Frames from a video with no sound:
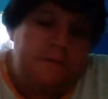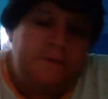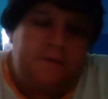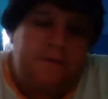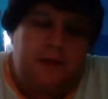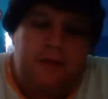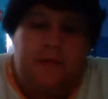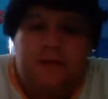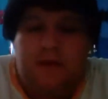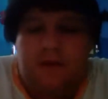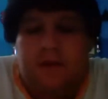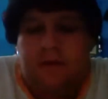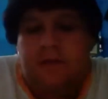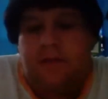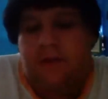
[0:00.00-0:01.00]
And
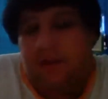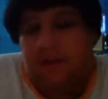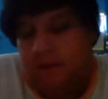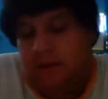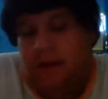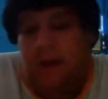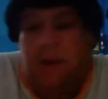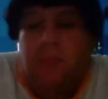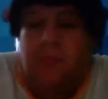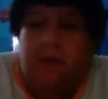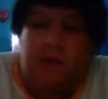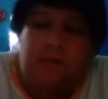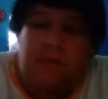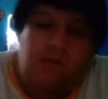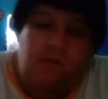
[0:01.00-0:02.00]
then the end came
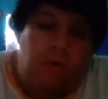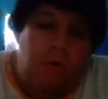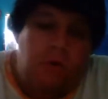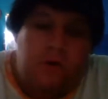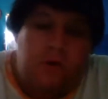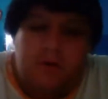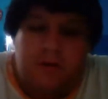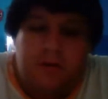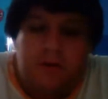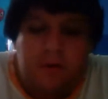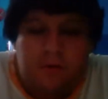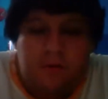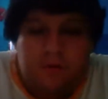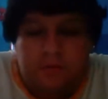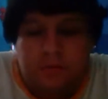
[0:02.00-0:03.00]
like a torrent, you
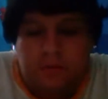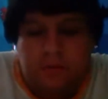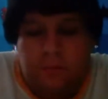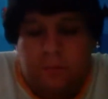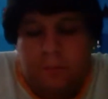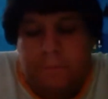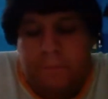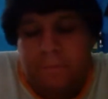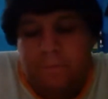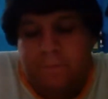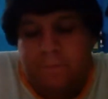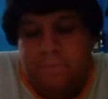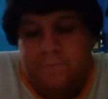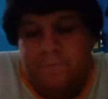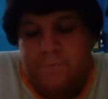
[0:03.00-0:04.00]
know. So
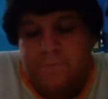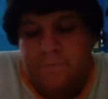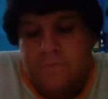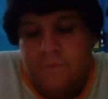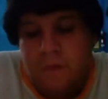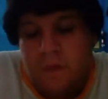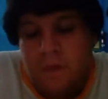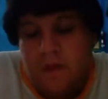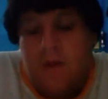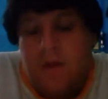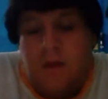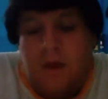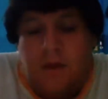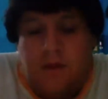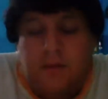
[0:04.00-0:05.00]

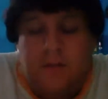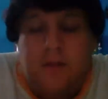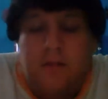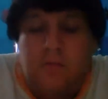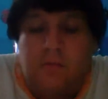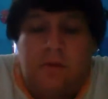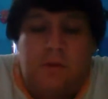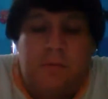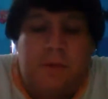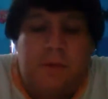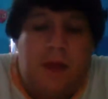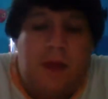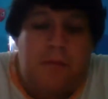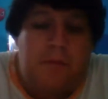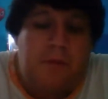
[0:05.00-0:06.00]
I think that's what could be
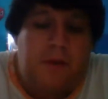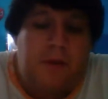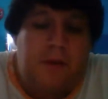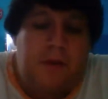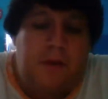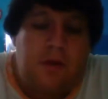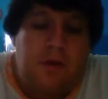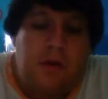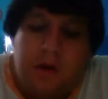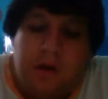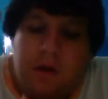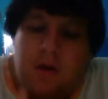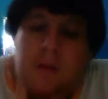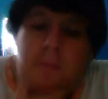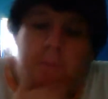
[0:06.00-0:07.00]
happening here.
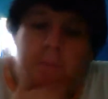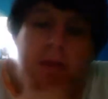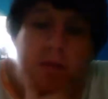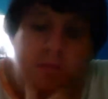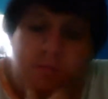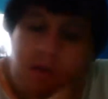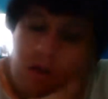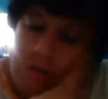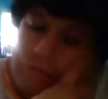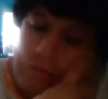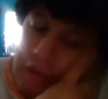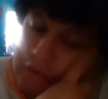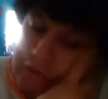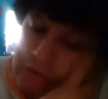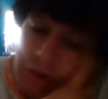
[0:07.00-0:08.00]
Pence
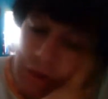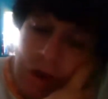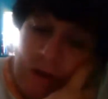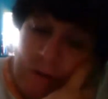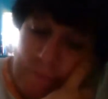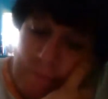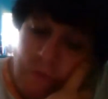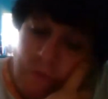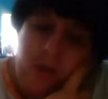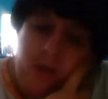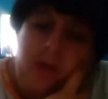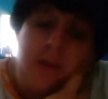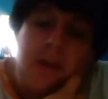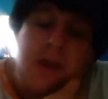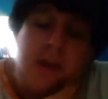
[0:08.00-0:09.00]
calls out China for
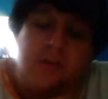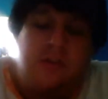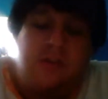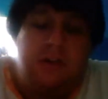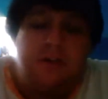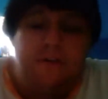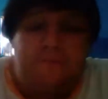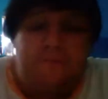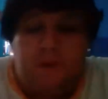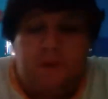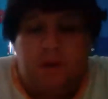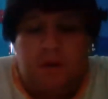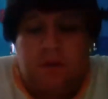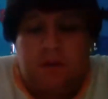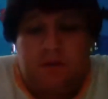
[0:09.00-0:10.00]
election
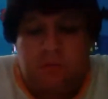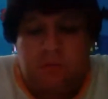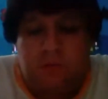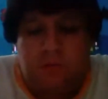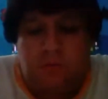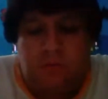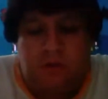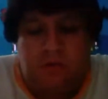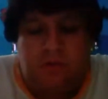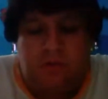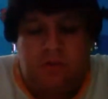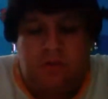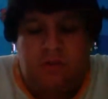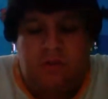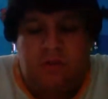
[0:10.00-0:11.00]
interference. What the
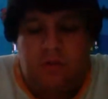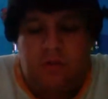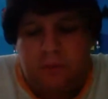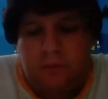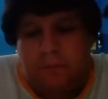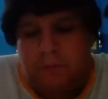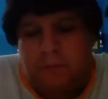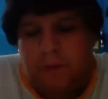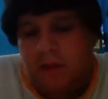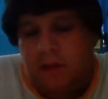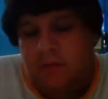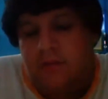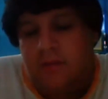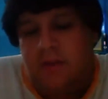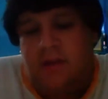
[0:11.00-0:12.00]
Russians are doing
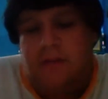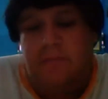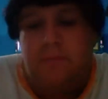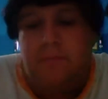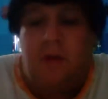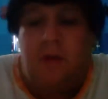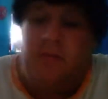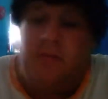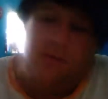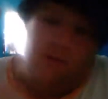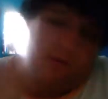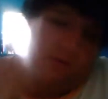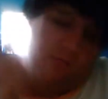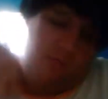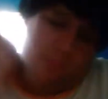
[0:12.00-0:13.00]
pales in
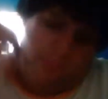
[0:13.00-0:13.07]
comparison, is what